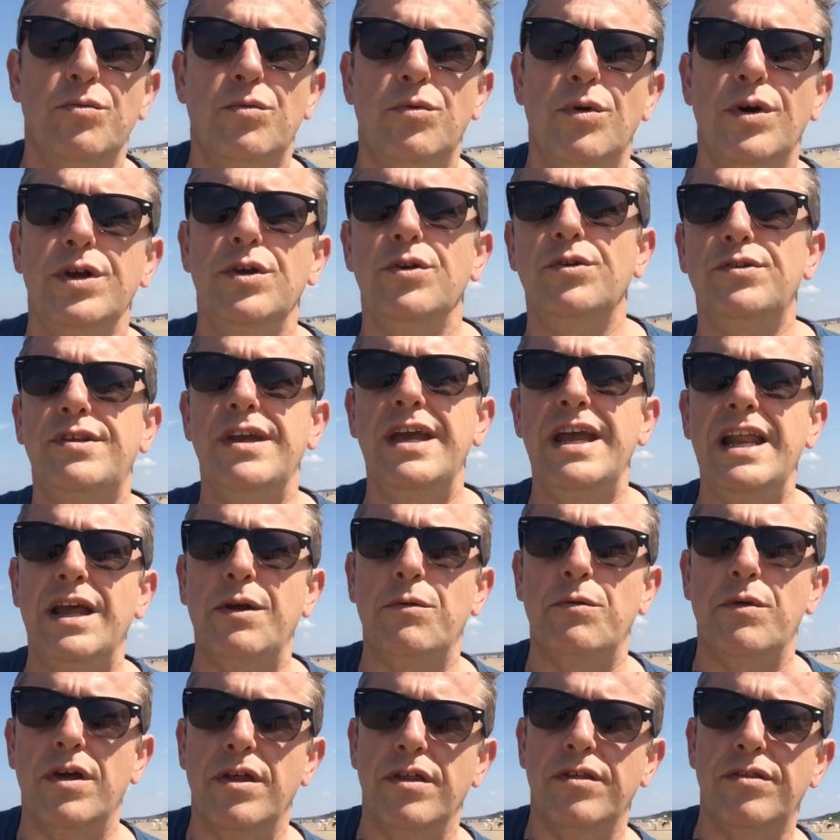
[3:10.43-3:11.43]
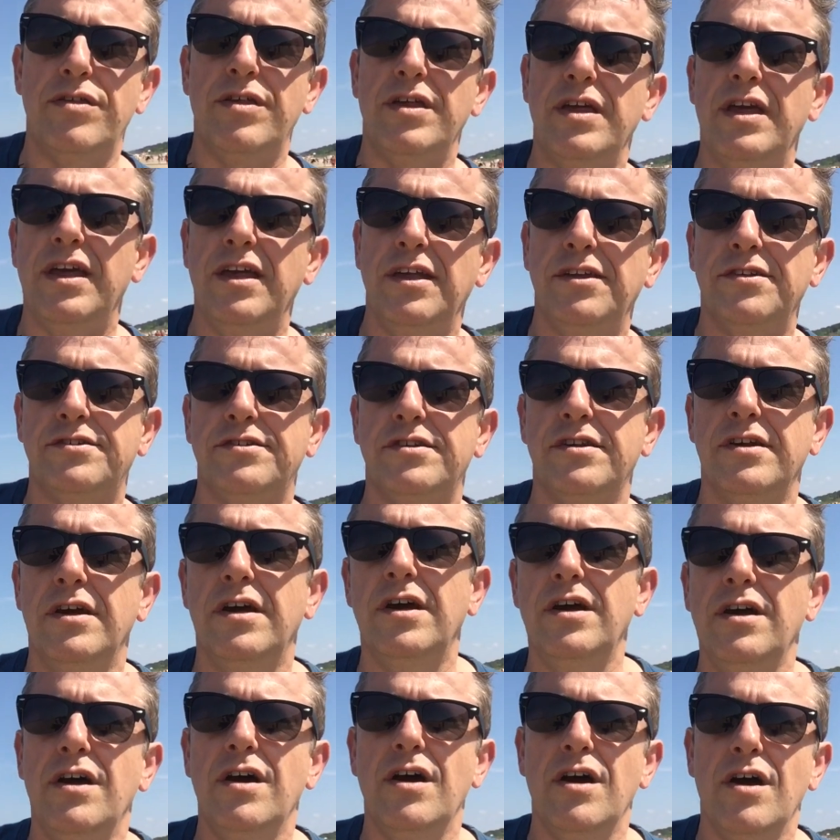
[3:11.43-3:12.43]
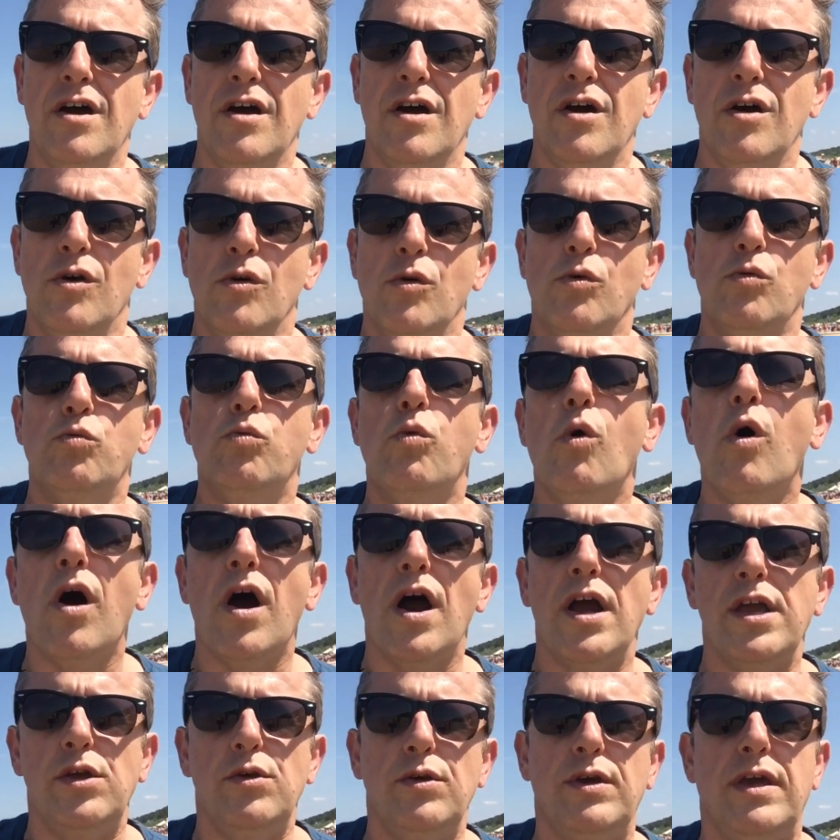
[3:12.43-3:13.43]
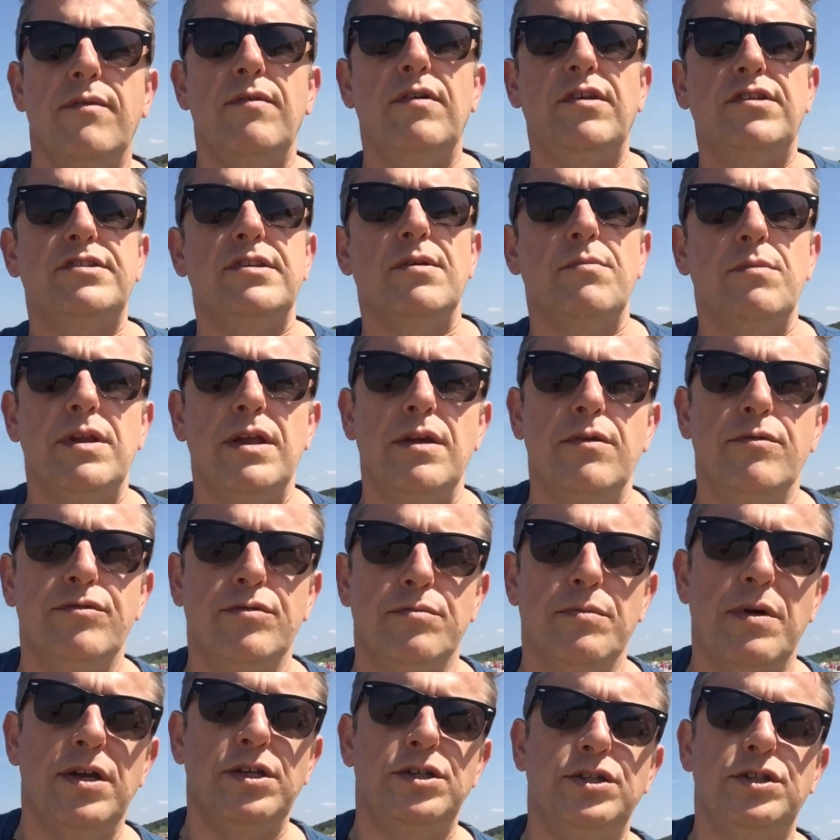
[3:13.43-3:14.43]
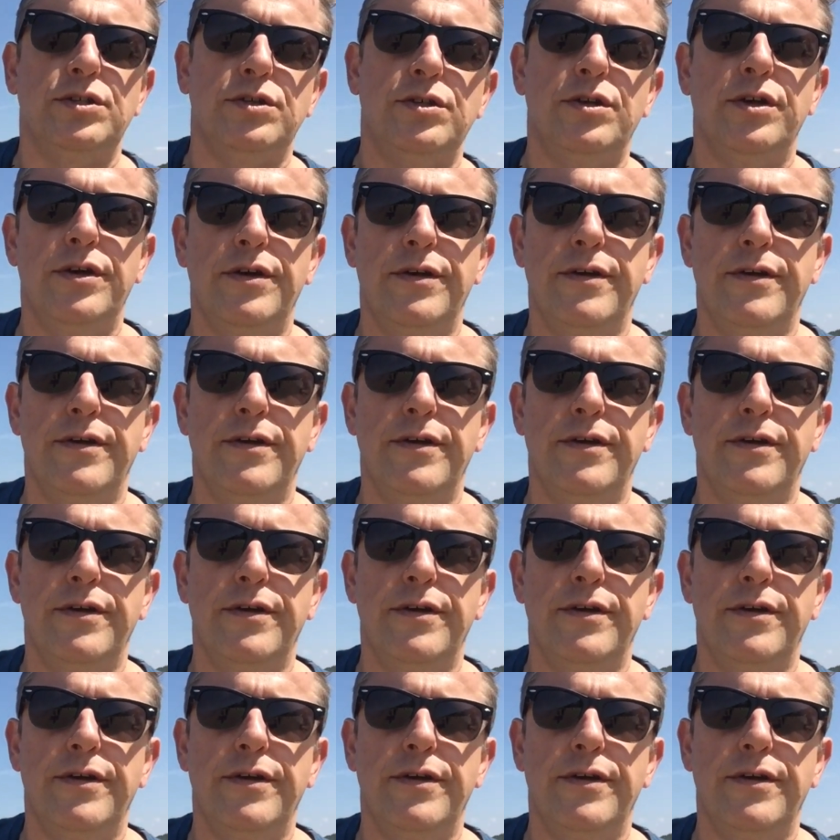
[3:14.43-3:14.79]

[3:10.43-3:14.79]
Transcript: What you're dealing with is why are you giving somebody information?